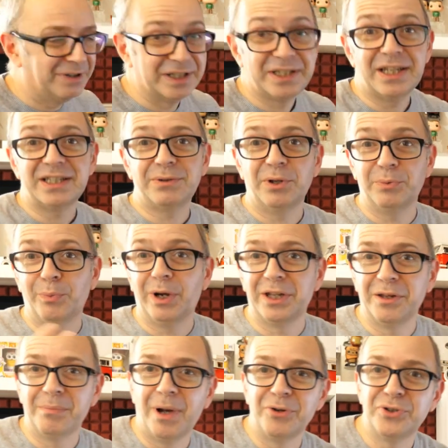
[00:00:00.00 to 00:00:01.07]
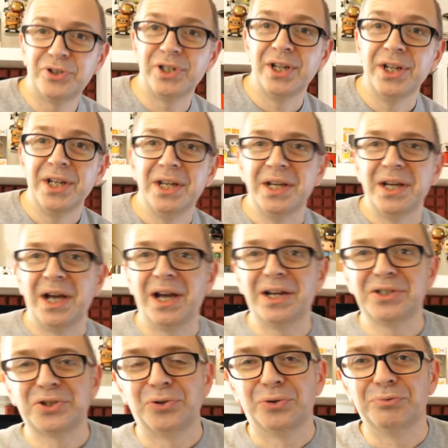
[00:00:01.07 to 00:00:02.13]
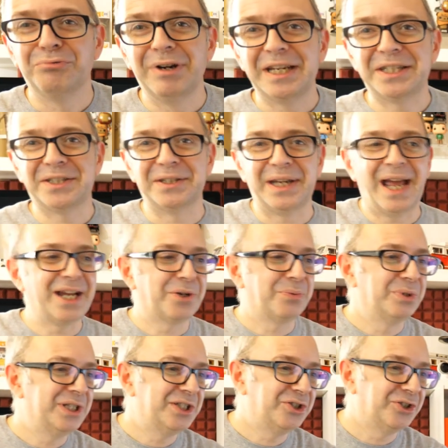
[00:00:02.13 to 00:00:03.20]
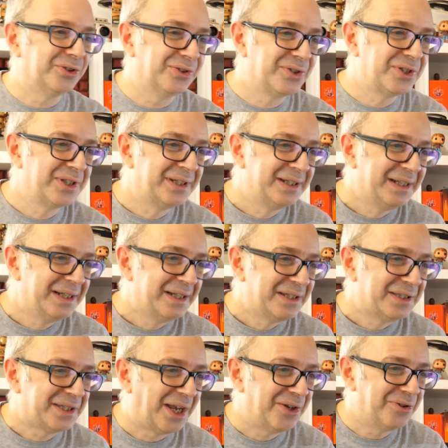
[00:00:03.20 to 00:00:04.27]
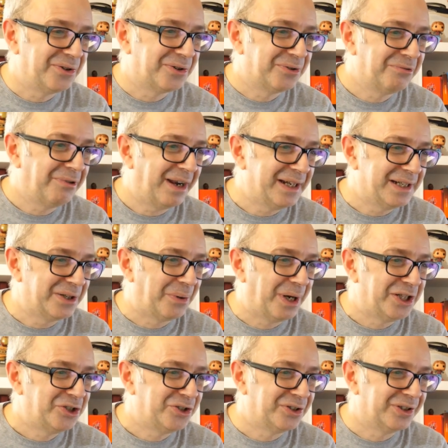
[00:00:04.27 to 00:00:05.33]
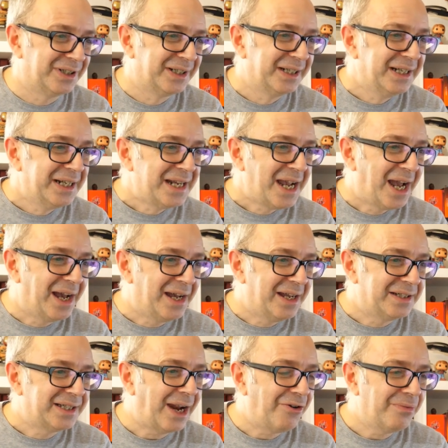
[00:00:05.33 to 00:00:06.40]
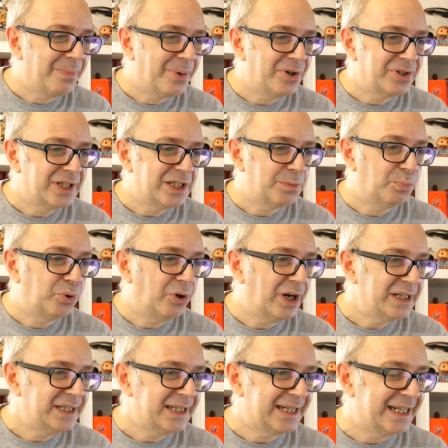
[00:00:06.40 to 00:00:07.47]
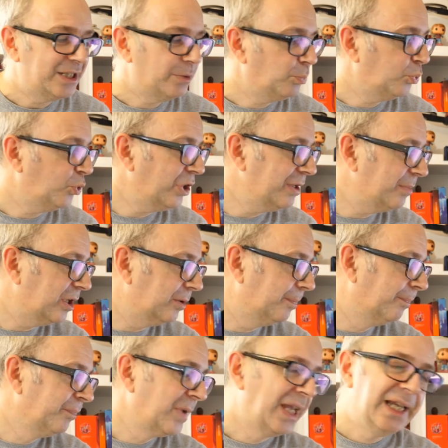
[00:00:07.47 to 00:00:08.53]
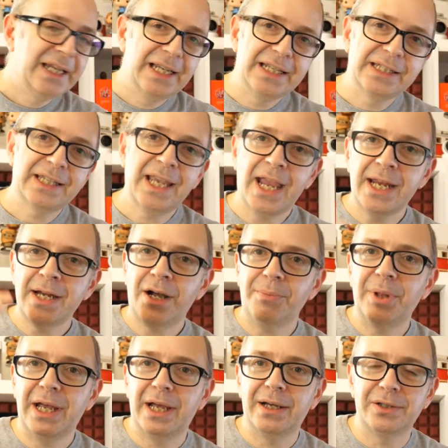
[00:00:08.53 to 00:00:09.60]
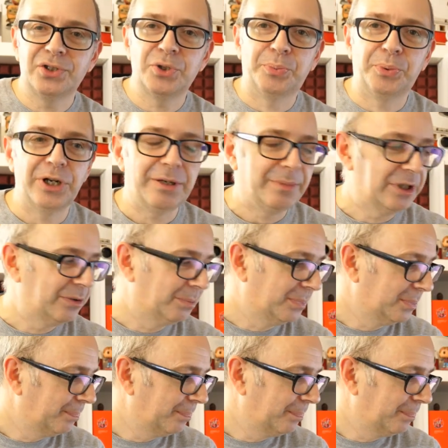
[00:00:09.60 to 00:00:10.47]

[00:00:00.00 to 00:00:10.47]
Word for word: That's one of the most uh, sort of recent acquisitions. So great question. Uh, Darren Bird says pricing is premium. It's getting up there to premium.